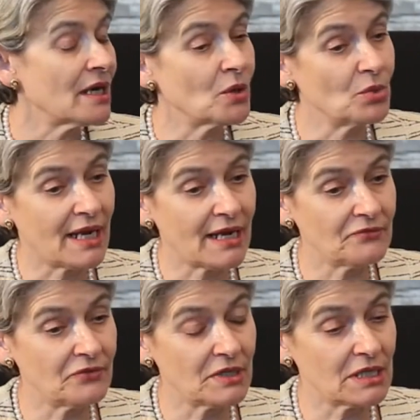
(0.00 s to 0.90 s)
We
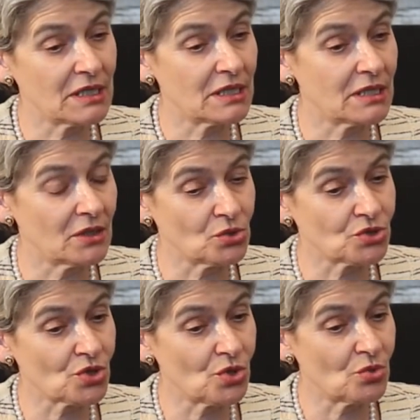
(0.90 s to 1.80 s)
have
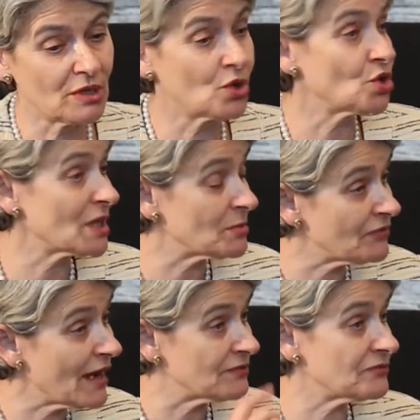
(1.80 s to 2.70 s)
also goal number
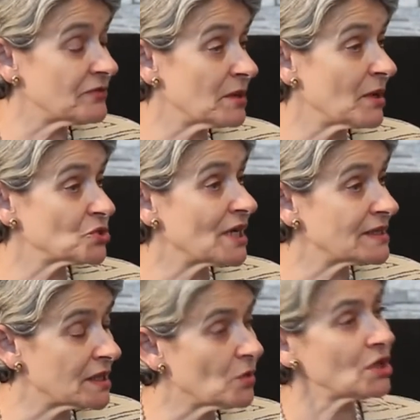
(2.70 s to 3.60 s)
5 about
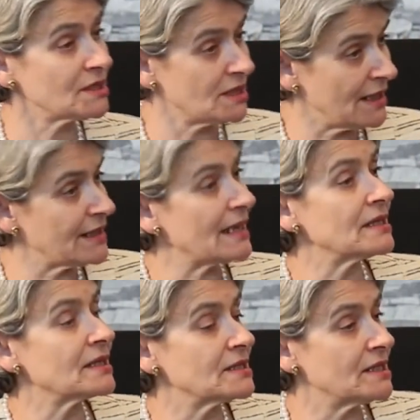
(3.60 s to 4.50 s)
gender equality, and I
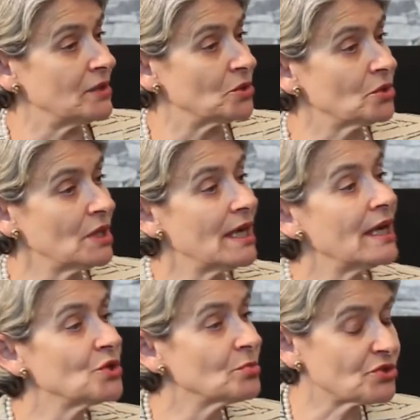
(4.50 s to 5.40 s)
can continue
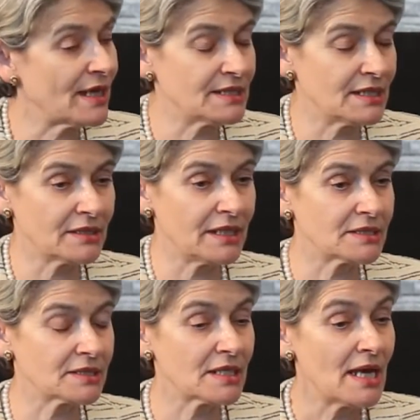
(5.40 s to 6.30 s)
enumerating
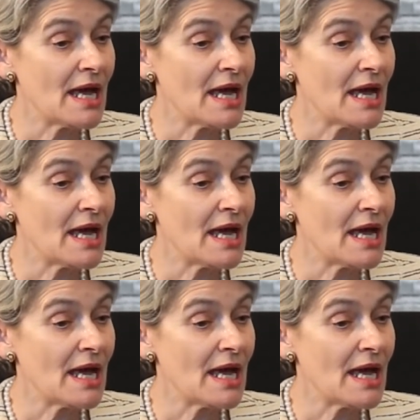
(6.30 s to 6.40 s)
this.